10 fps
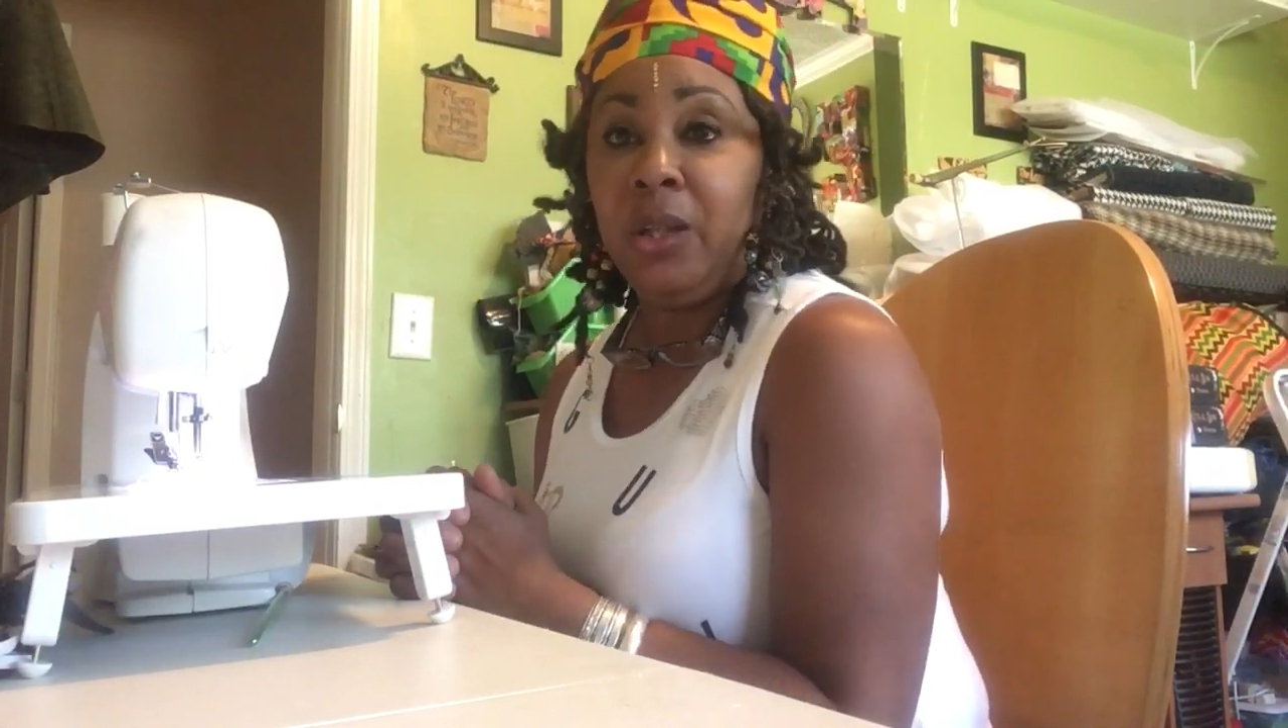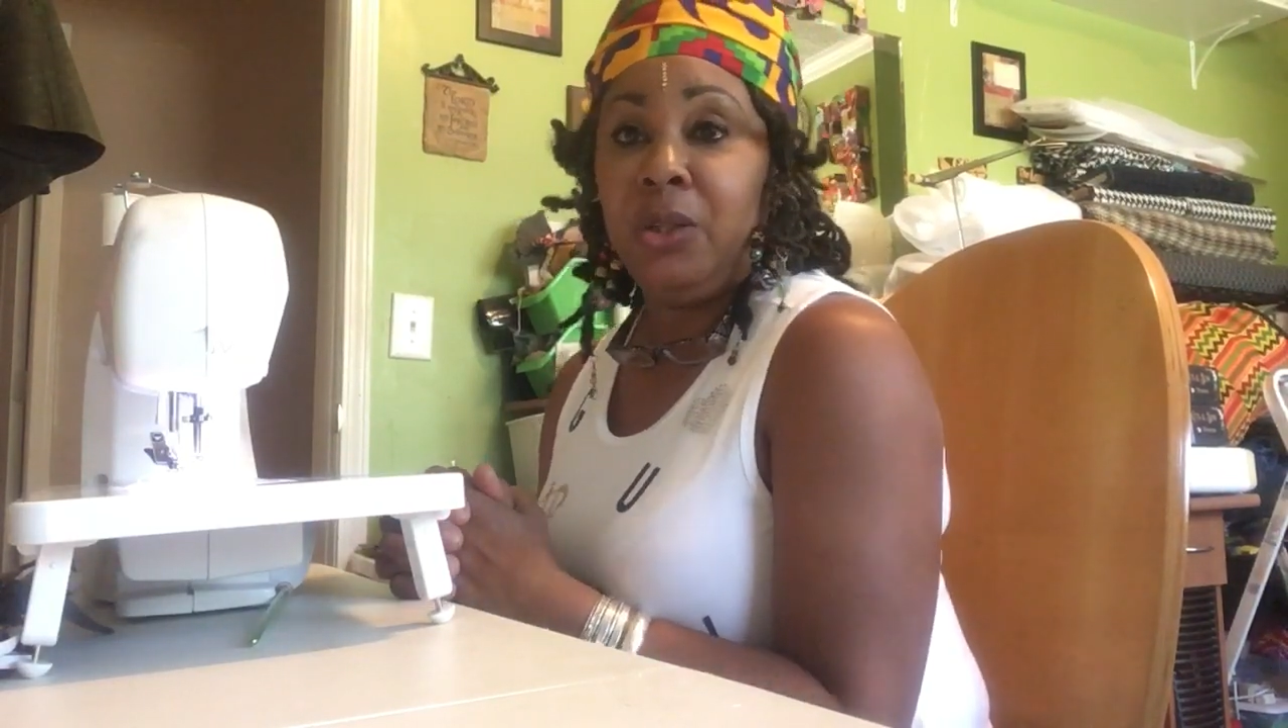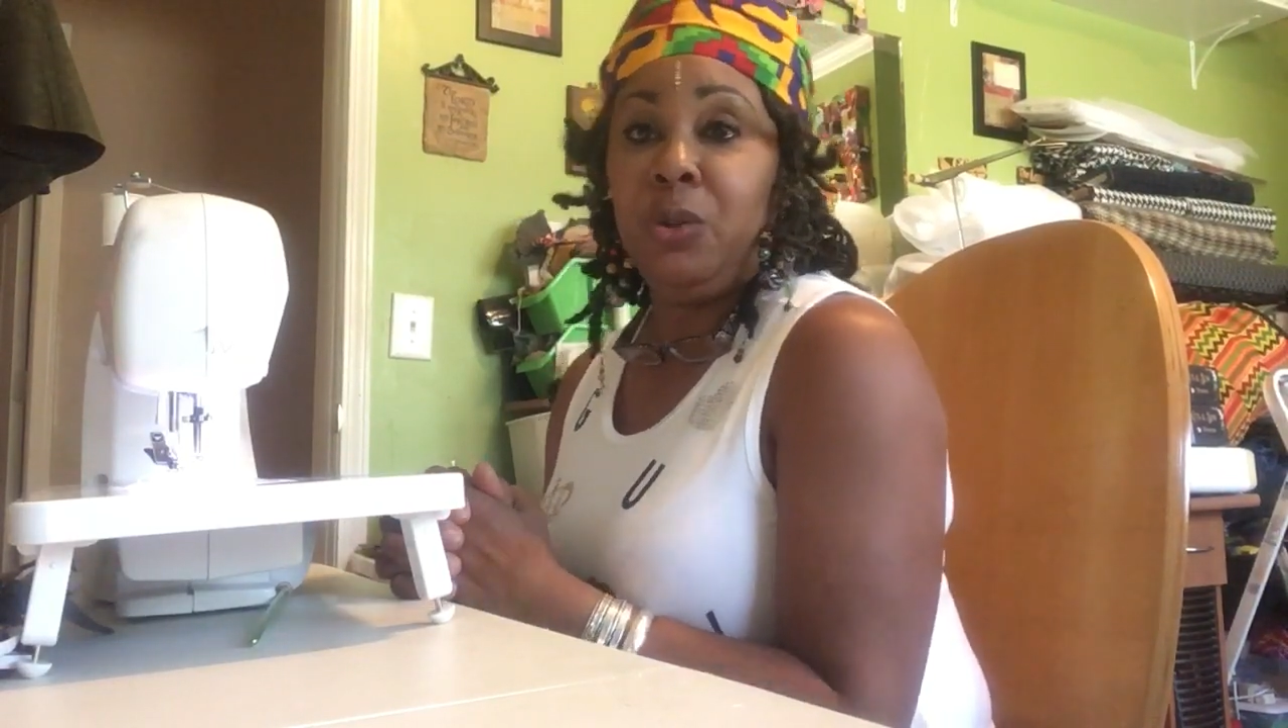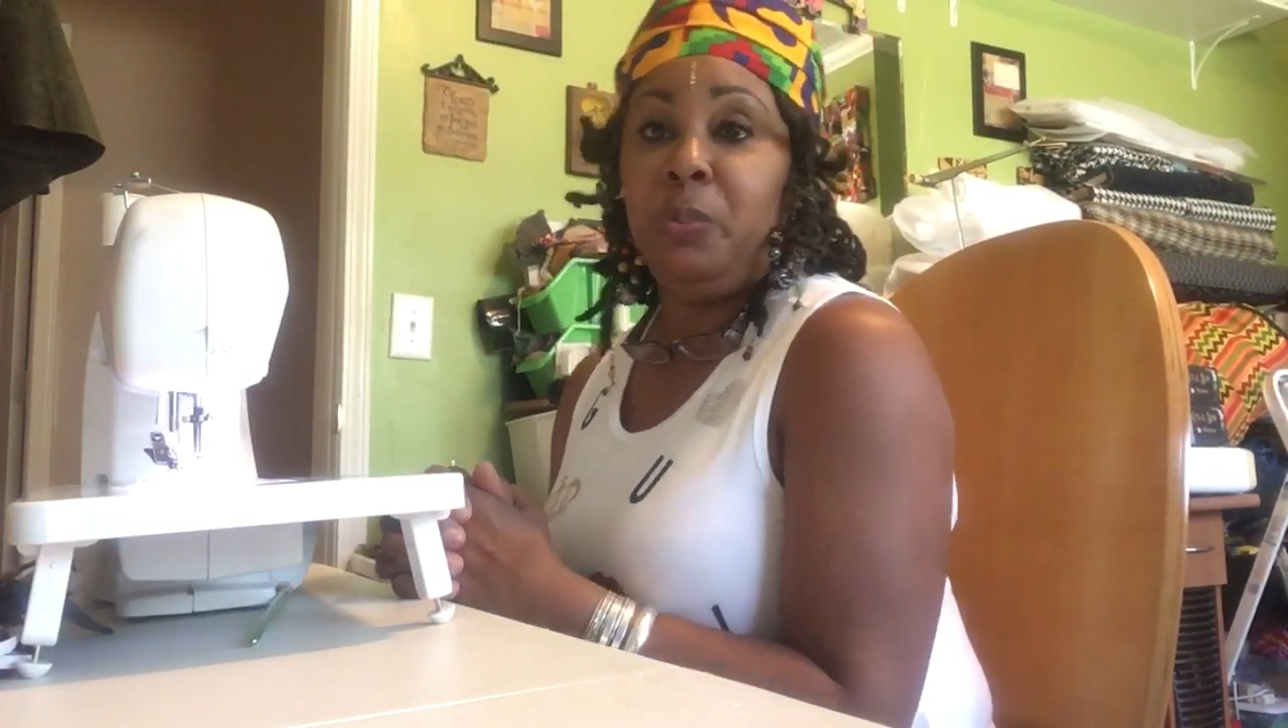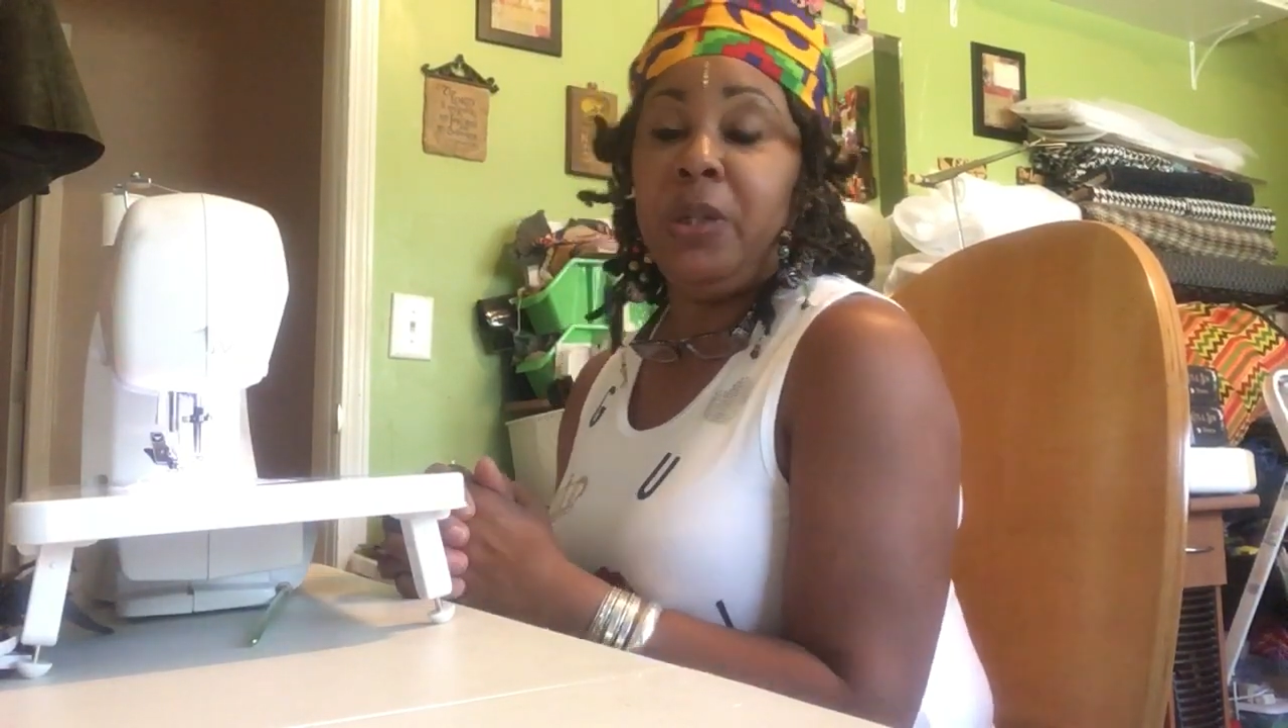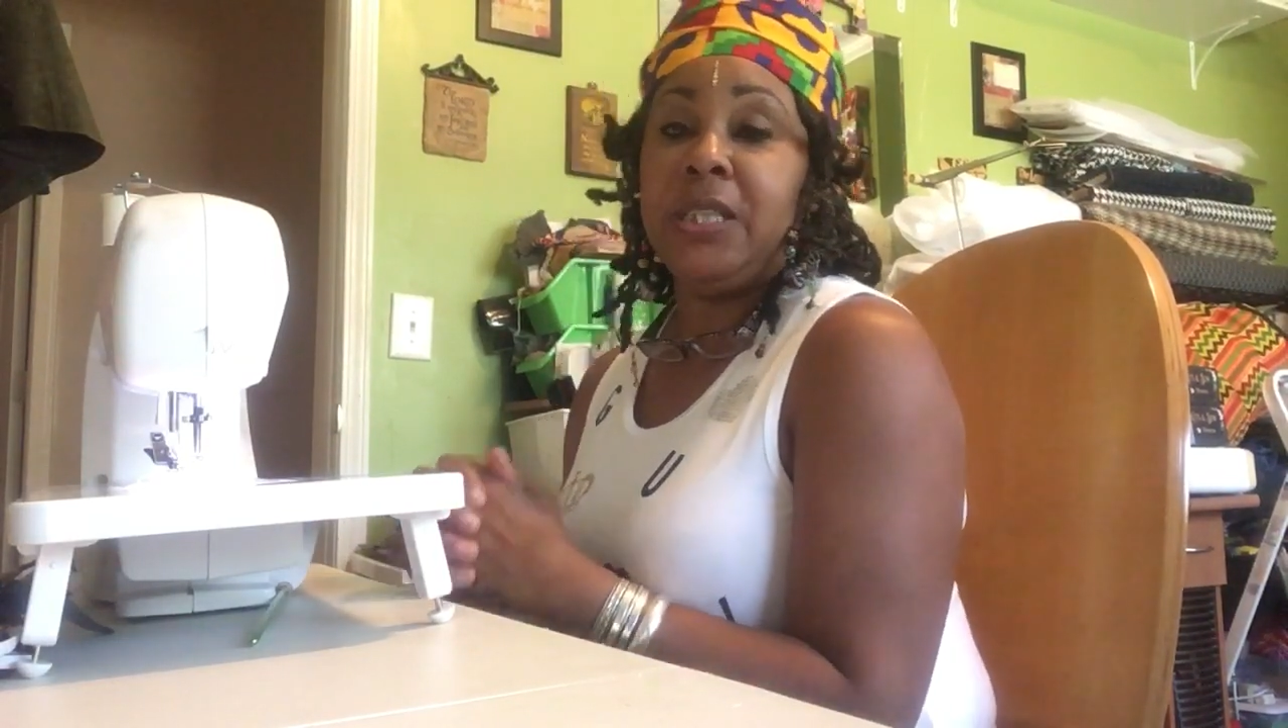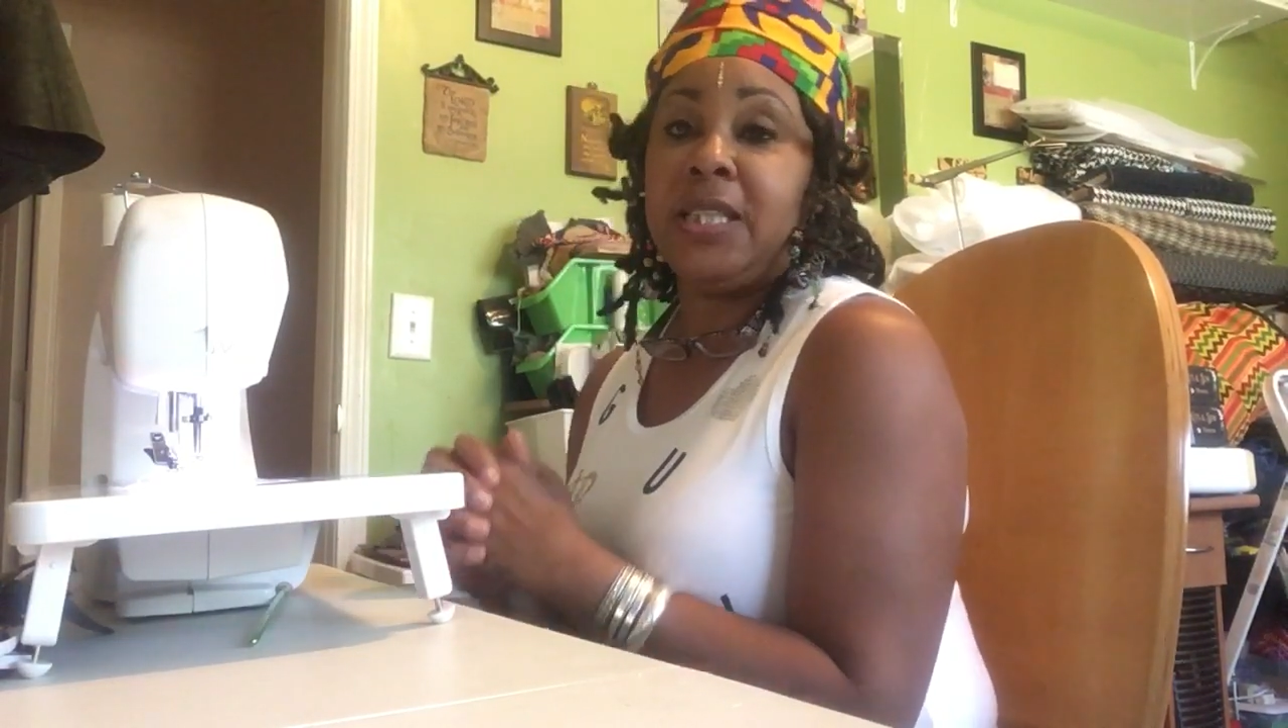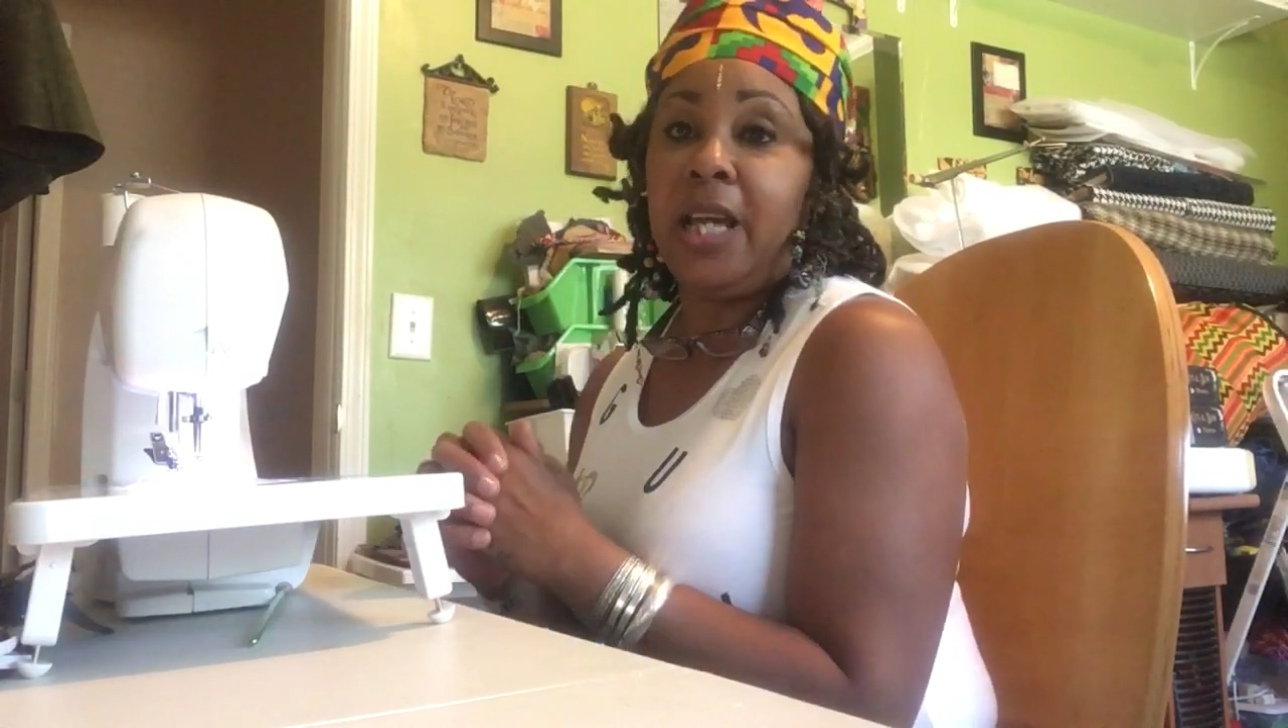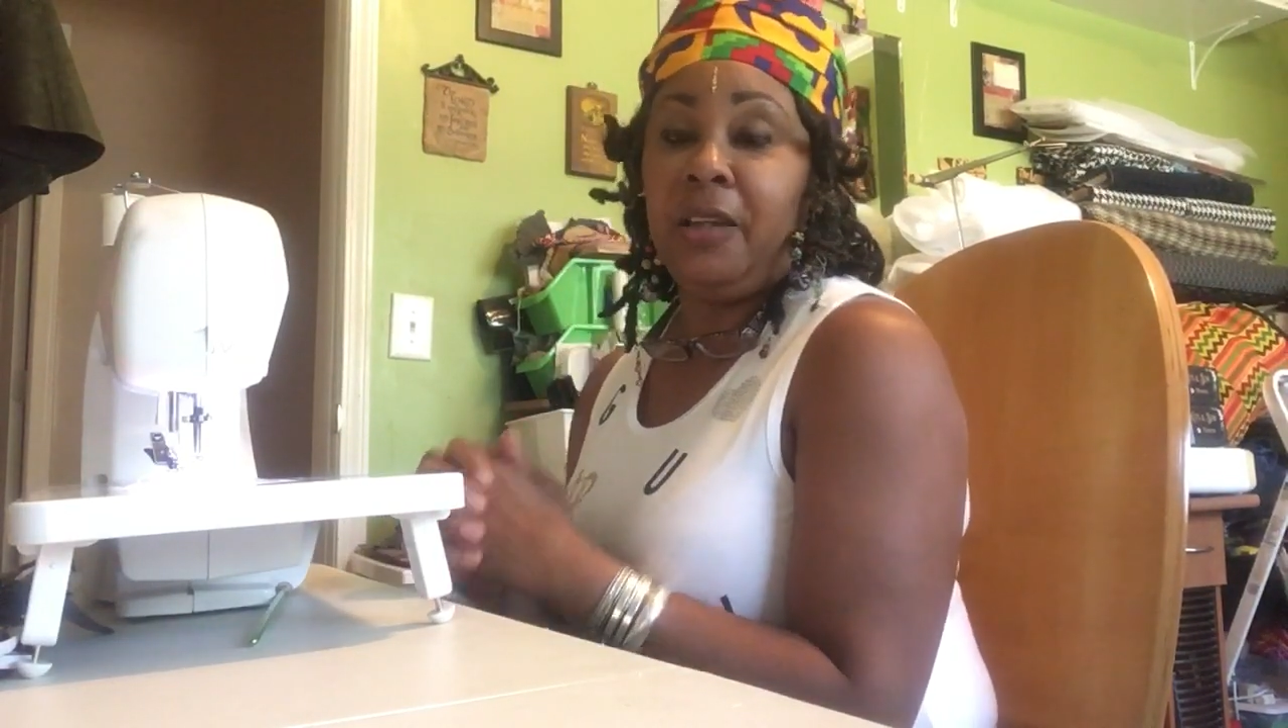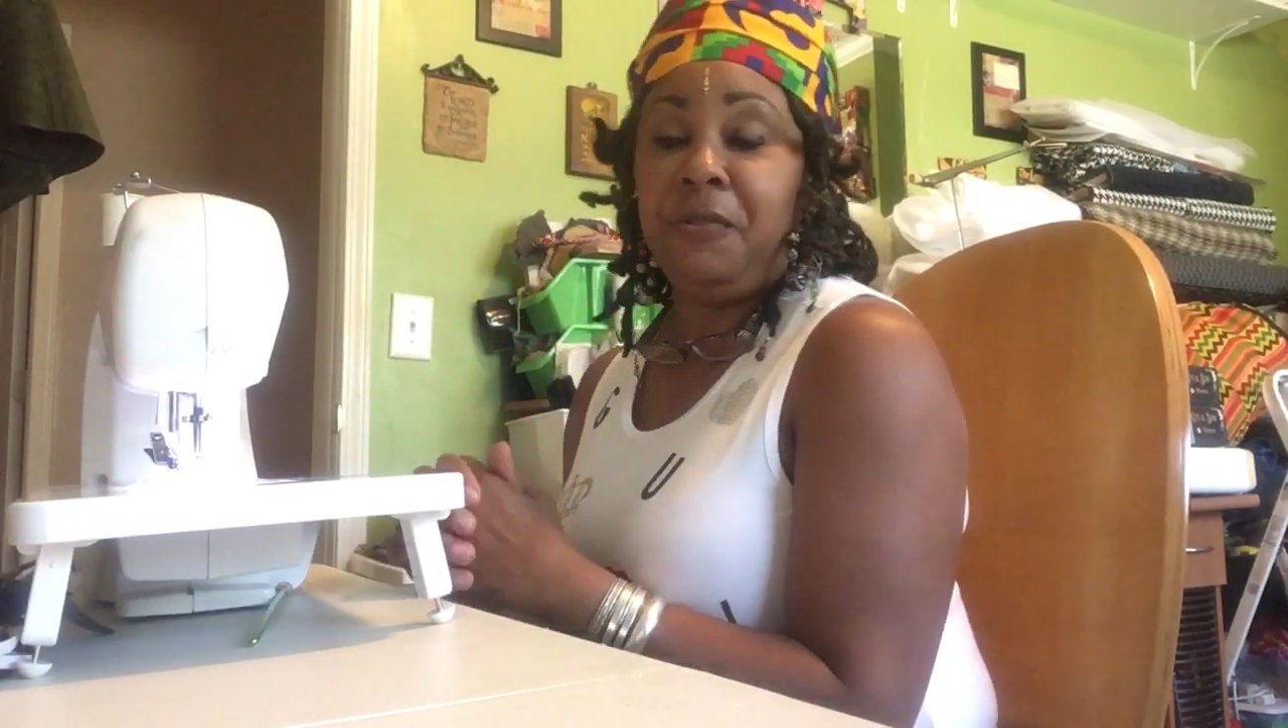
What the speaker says: You be safe,